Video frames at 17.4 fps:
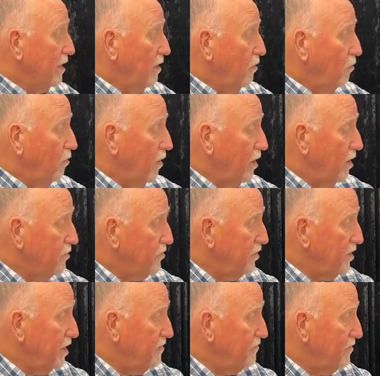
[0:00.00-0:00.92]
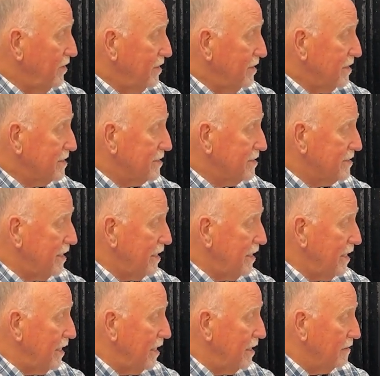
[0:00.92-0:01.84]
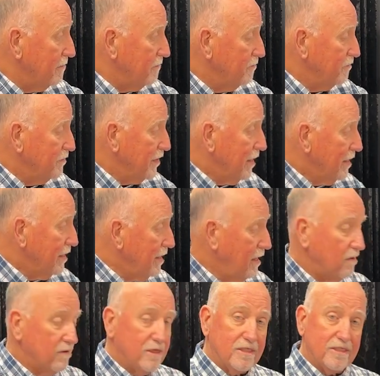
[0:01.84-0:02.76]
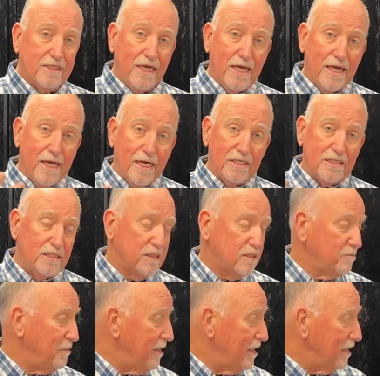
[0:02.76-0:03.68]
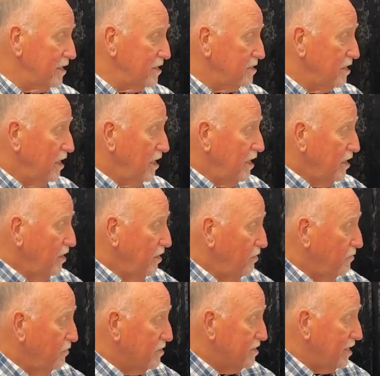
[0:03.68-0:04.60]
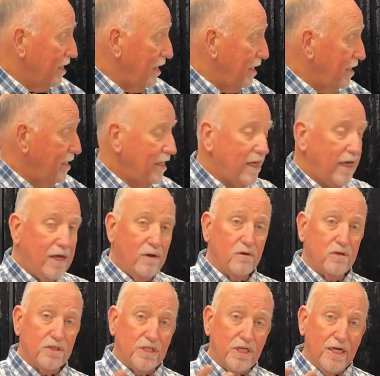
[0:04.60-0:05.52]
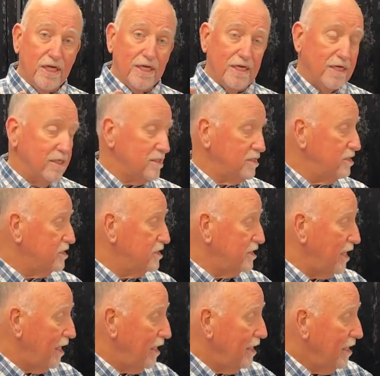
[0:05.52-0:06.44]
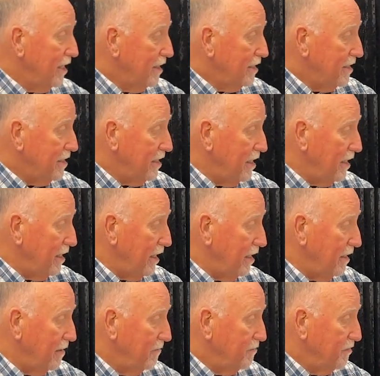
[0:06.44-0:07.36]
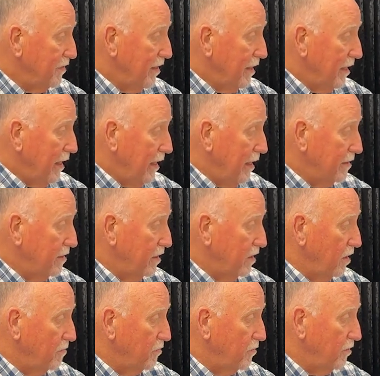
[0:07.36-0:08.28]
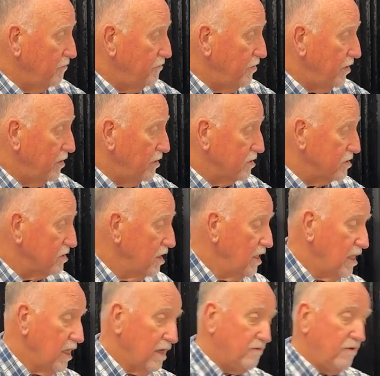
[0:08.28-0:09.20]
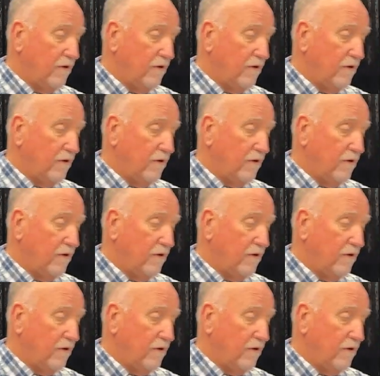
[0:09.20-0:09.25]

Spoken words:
100 even, 100. Now, to say age in Spanish, you would say he or she is. You'd say tiene and the number of years. If I